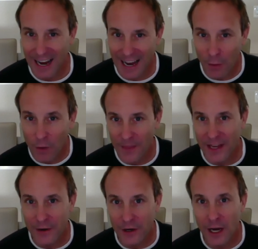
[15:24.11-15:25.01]
I want that
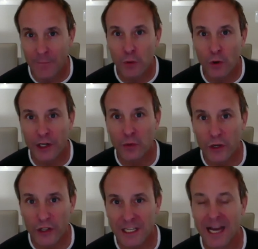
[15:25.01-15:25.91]
intercom to work in
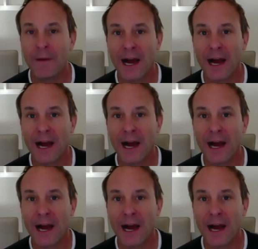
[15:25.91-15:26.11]
real time.